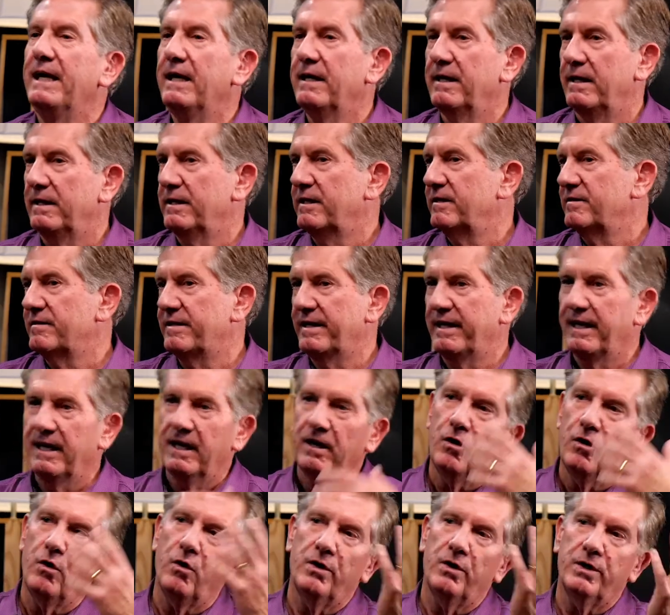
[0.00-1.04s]
because they get
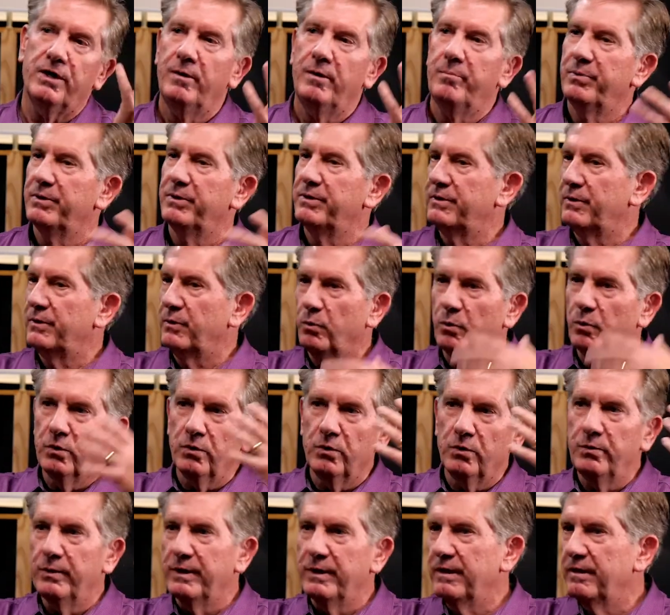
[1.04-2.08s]
caught up in the
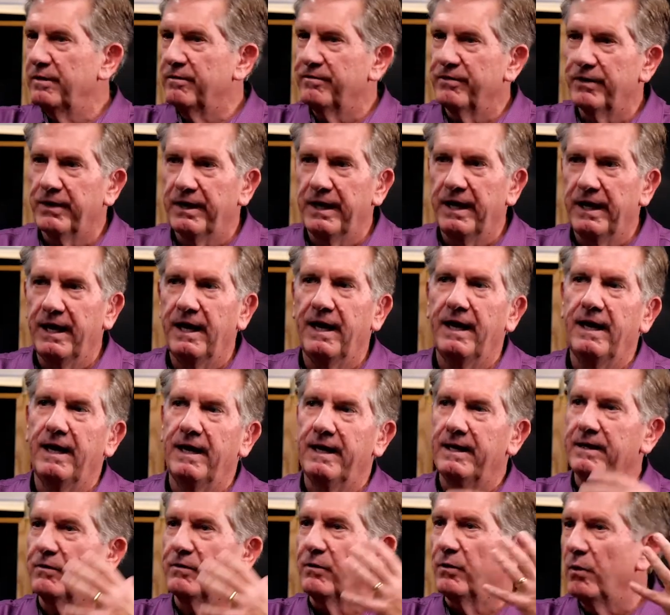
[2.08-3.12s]
whirlwind of our day
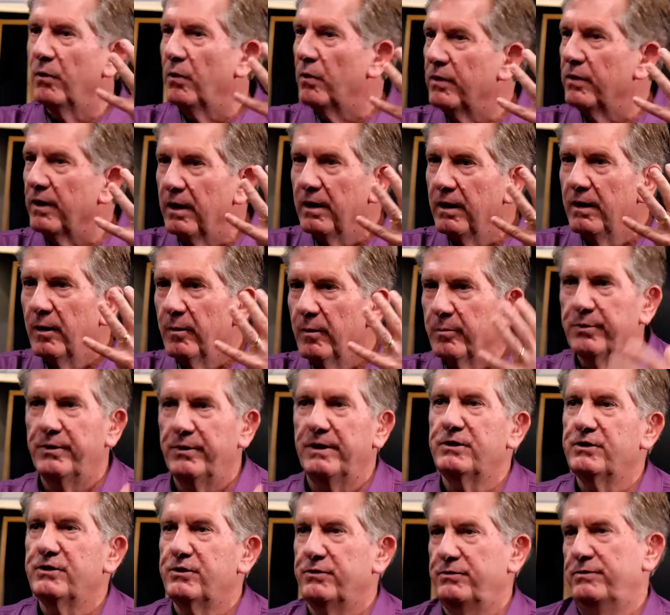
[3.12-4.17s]
and all the
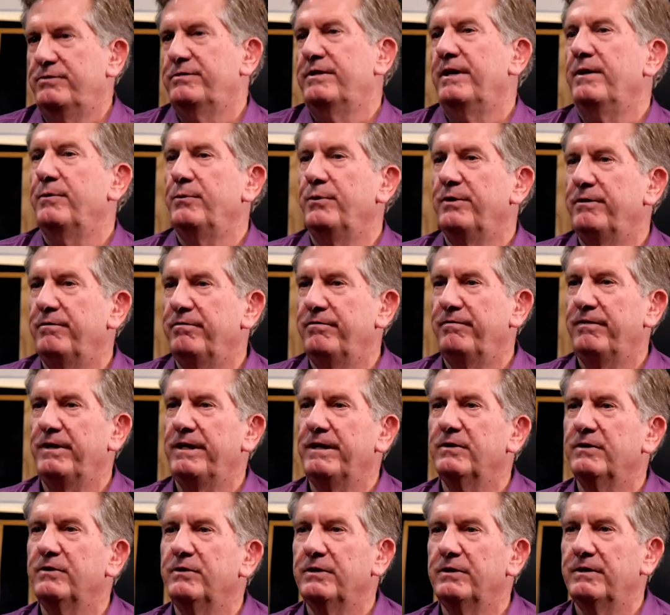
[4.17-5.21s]
pressures that we
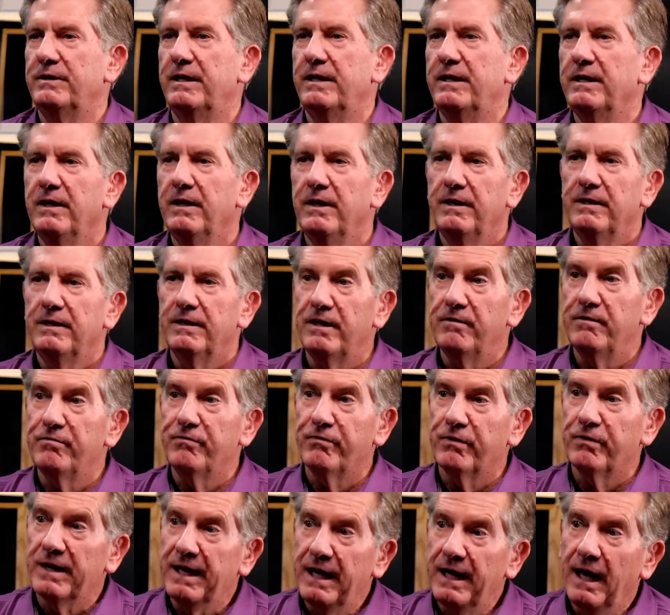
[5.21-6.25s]
feel, and they
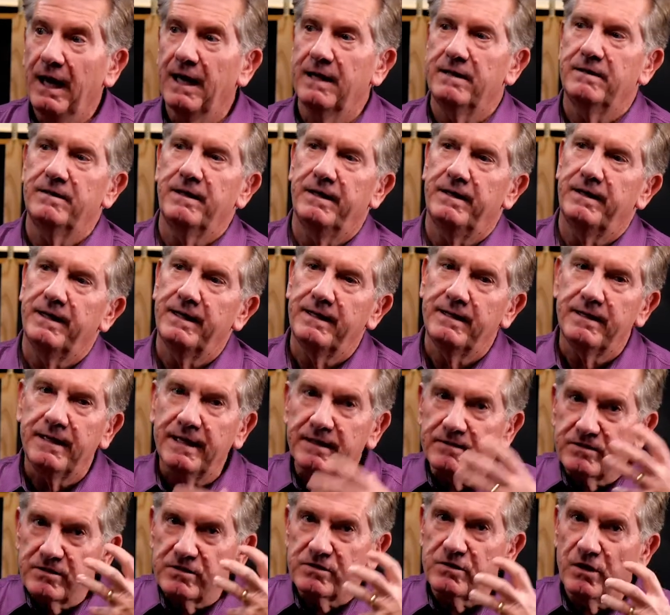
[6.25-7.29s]
forget and they get
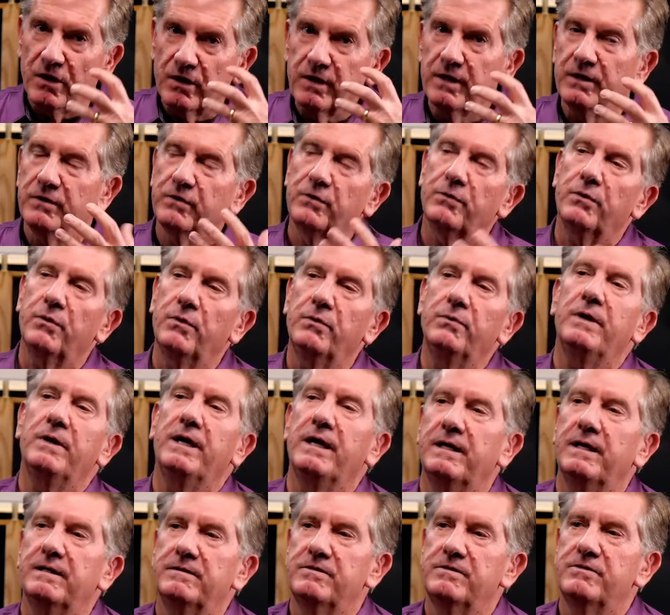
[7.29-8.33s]
stuck in their own
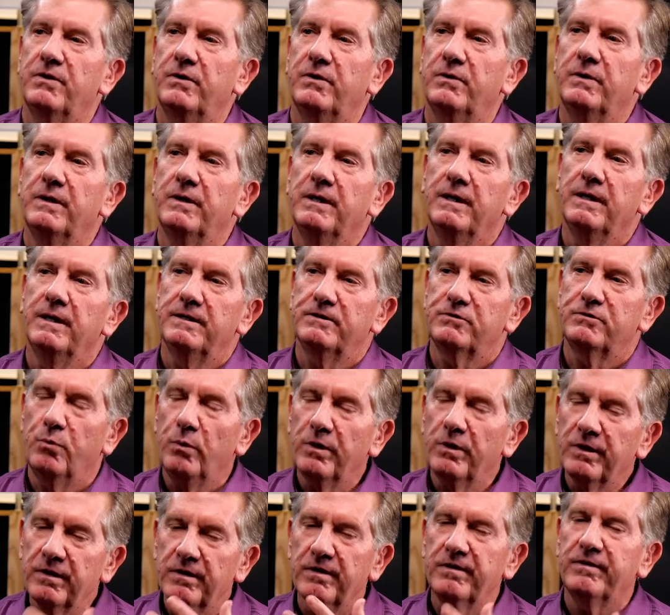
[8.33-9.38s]
head. So it's one
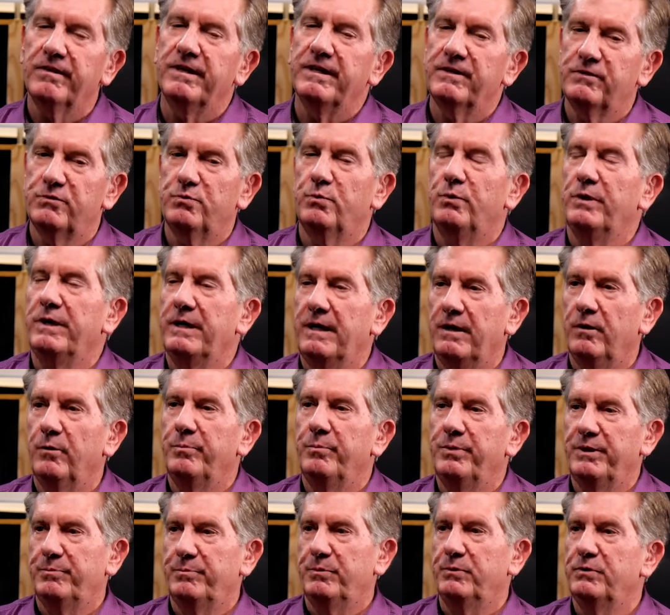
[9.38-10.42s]
of the things we help
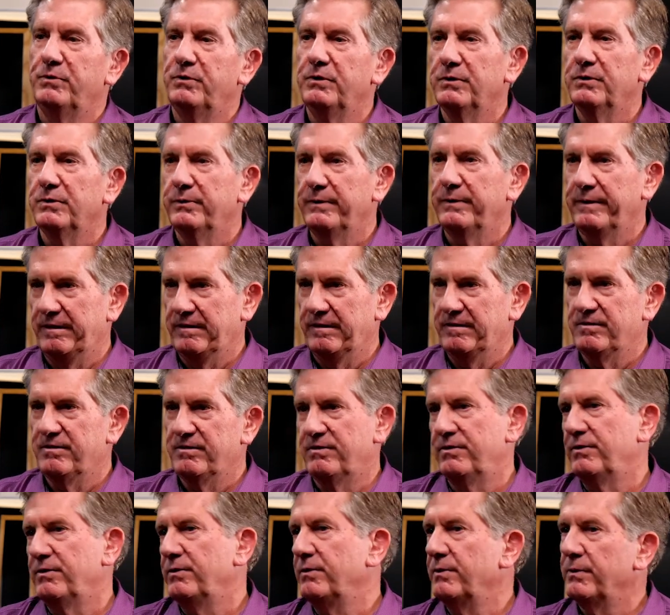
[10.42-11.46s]
people do is
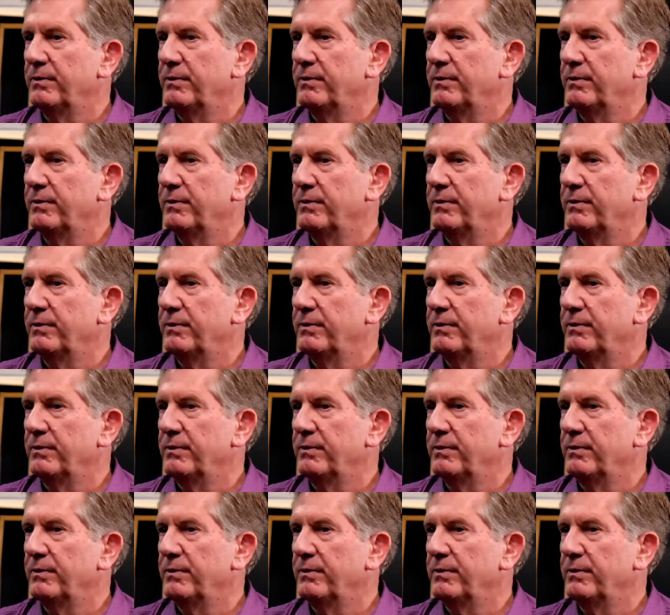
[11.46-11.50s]
to